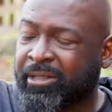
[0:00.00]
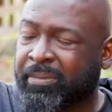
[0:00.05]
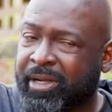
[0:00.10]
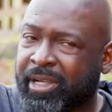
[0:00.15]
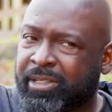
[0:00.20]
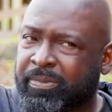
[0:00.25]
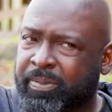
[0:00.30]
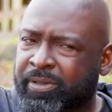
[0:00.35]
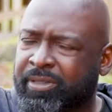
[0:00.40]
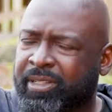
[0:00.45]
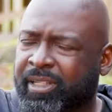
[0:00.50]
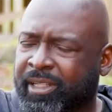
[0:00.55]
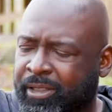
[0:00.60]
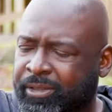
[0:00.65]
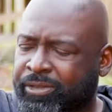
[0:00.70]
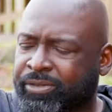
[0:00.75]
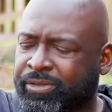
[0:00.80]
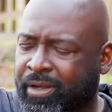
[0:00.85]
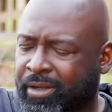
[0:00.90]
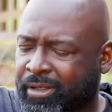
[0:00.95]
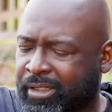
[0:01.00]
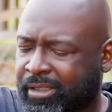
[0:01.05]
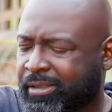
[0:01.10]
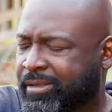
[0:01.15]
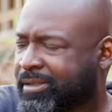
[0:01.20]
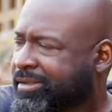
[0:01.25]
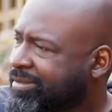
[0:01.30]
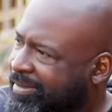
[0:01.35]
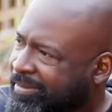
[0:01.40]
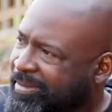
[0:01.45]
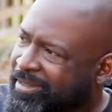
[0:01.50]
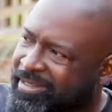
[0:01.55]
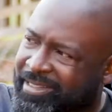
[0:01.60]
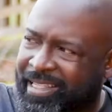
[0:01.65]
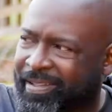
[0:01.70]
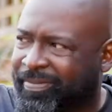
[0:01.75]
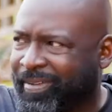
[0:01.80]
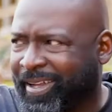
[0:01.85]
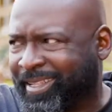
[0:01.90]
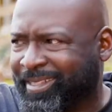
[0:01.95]
barrel is supposed to be a little stronger. So we'll see
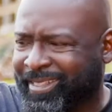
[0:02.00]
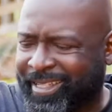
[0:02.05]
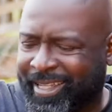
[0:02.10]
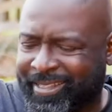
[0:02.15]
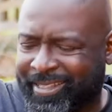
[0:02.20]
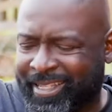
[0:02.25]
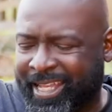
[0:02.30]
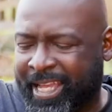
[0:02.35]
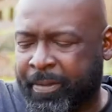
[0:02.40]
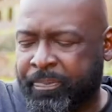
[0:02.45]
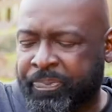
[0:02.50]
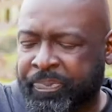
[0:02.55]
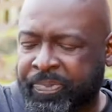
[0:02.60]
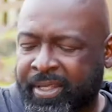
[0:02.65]
if I can taste that.